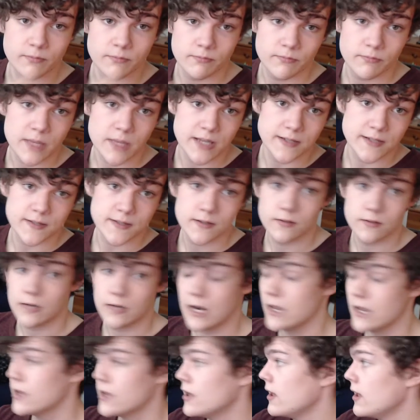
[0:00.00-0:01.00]
is,
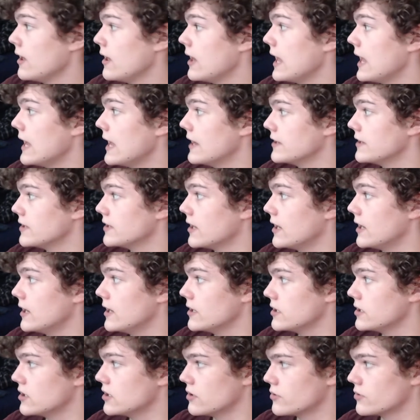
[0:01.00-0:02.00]
right? And
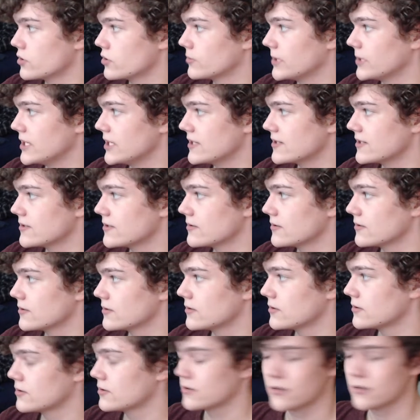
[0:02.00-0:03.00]
you know, normally it's,
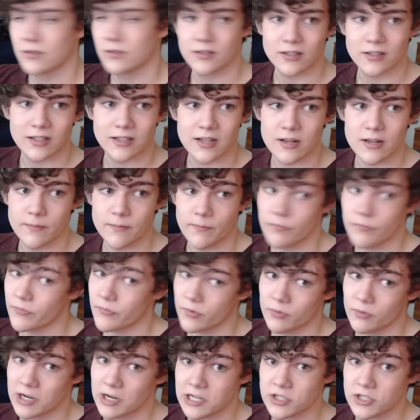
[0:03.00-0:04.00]
you know,
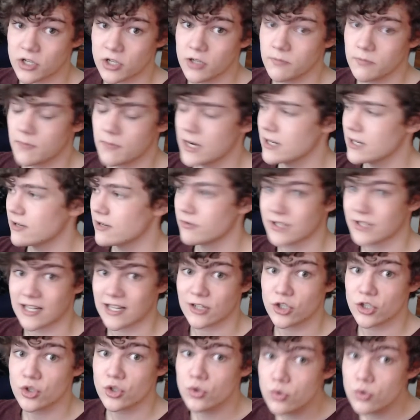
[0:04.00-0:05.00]
when I started mining, it was like
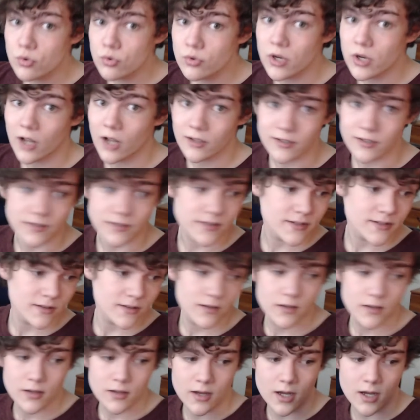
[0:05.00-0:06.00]
$2.
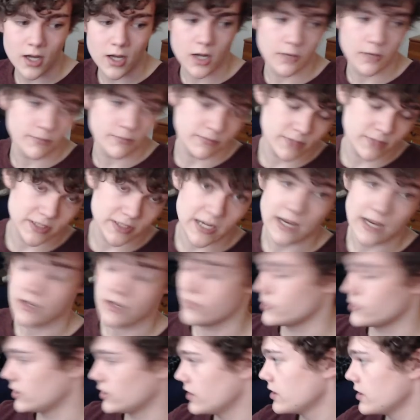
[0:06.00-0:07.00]
A day
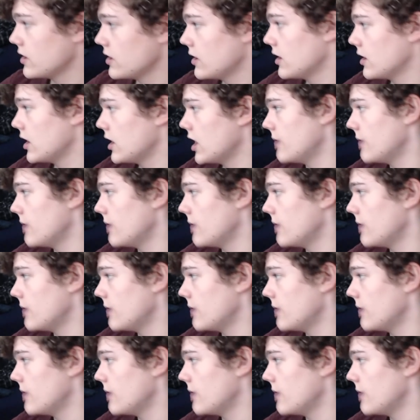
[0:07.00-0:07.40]
usually, but